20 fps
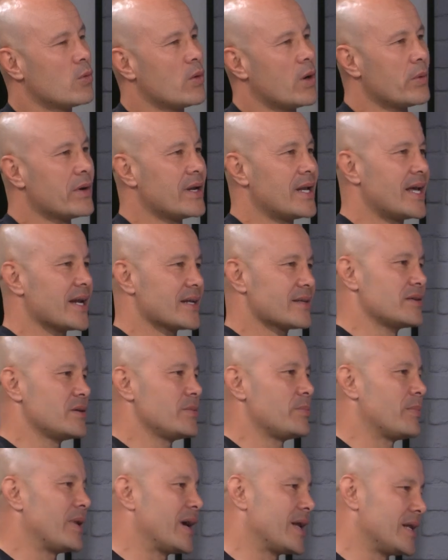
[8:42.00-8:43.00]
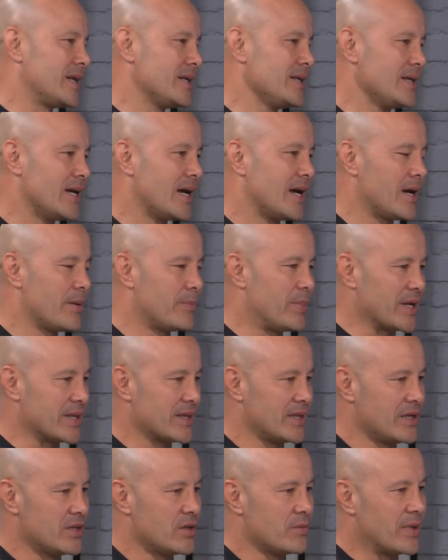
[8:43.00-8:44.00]
What we lacked in money
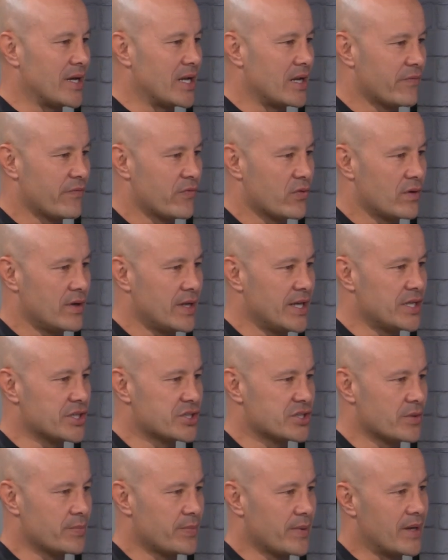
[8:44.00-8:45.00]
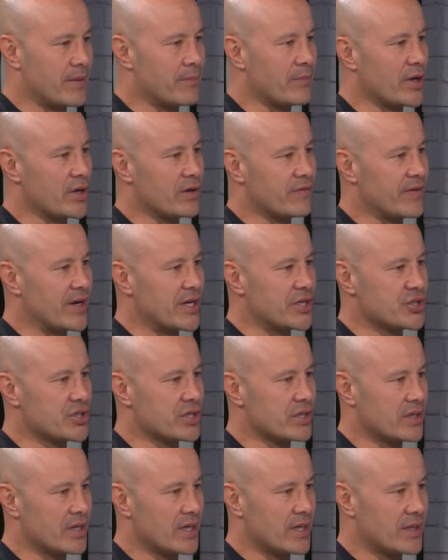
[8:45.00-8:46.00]
back then, you made up for in leadership and
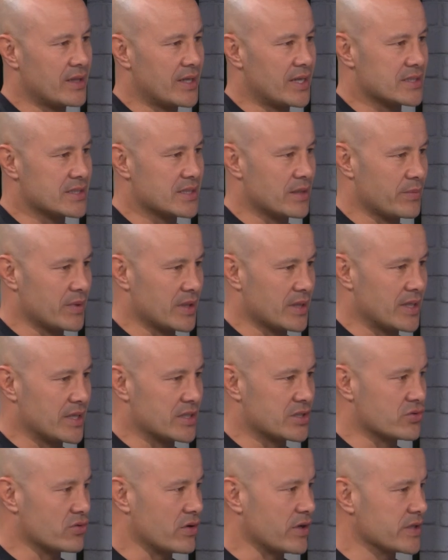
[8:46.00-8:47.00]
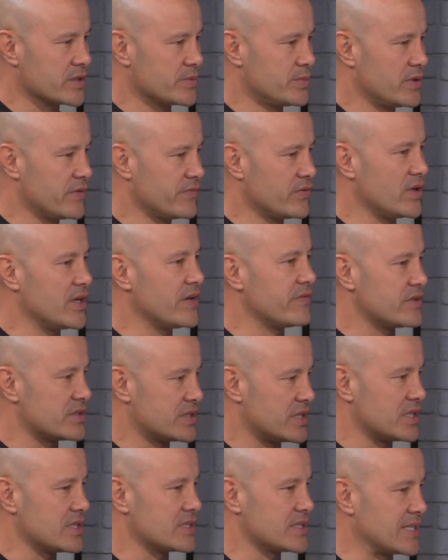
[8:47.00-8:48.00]
motivation, and that's something that strikes me of you
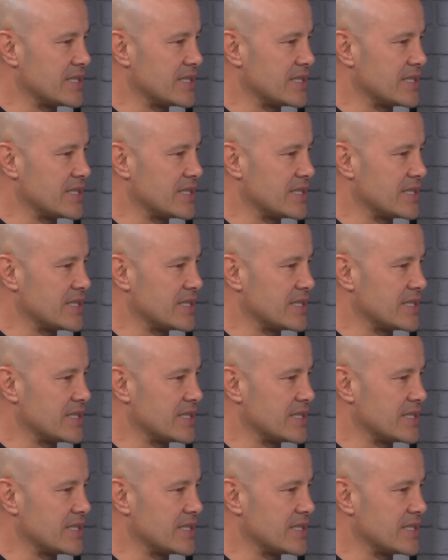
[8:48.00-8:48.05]
even to this